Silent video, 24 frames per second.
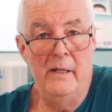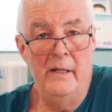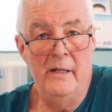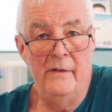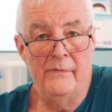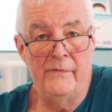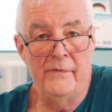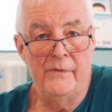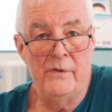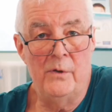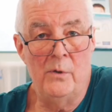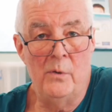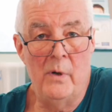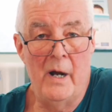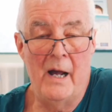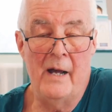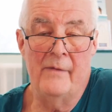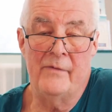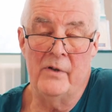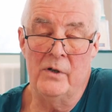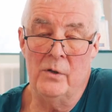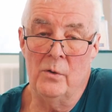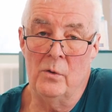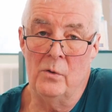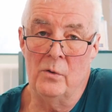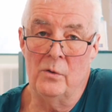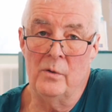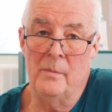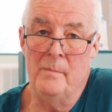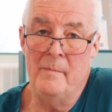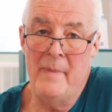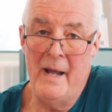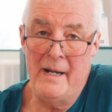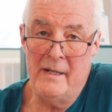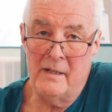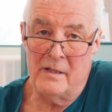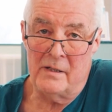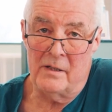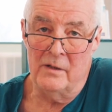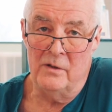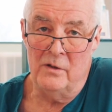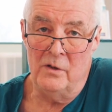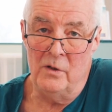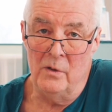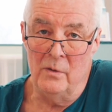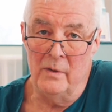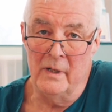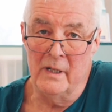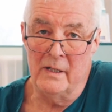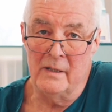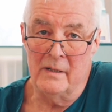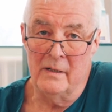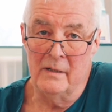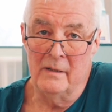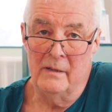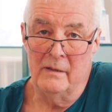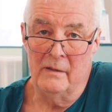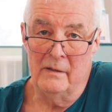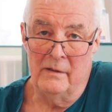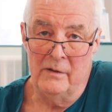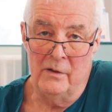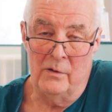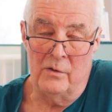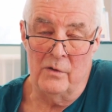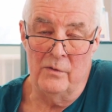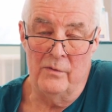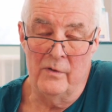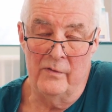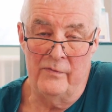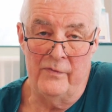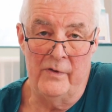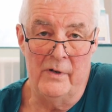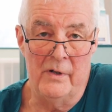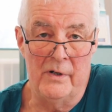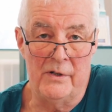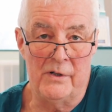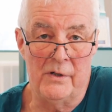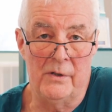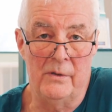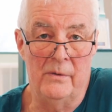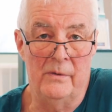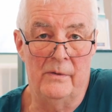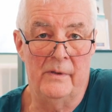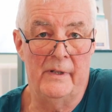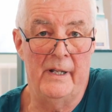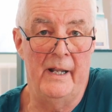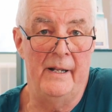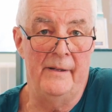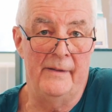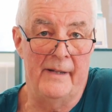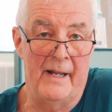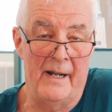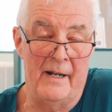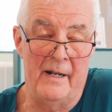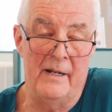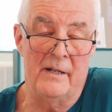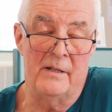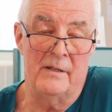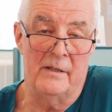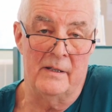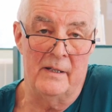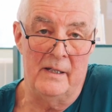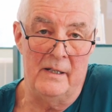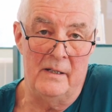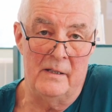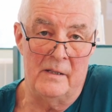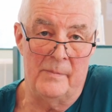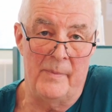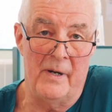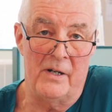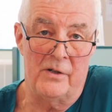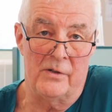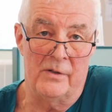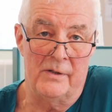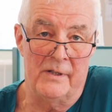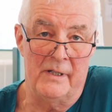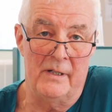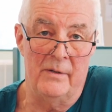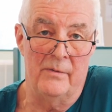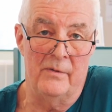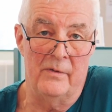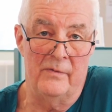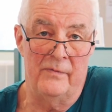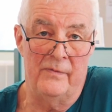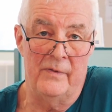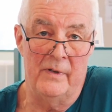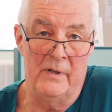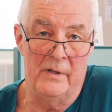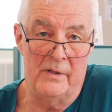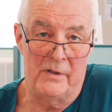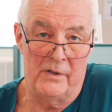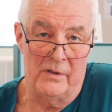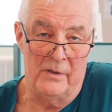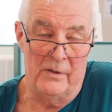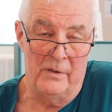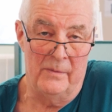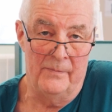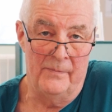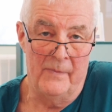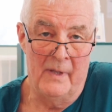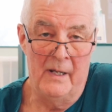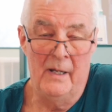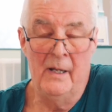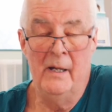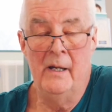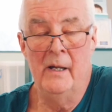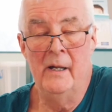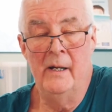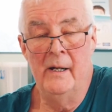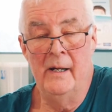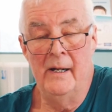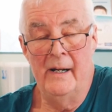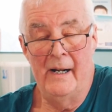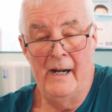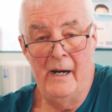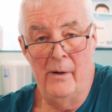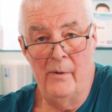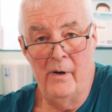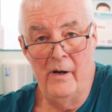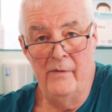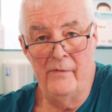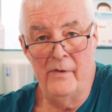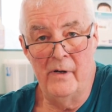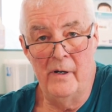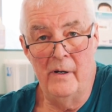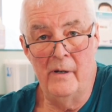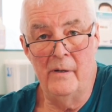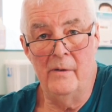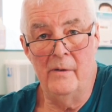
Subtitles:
if you have an oral medicine unit you can refer to, then that is the specialty you refer to. However,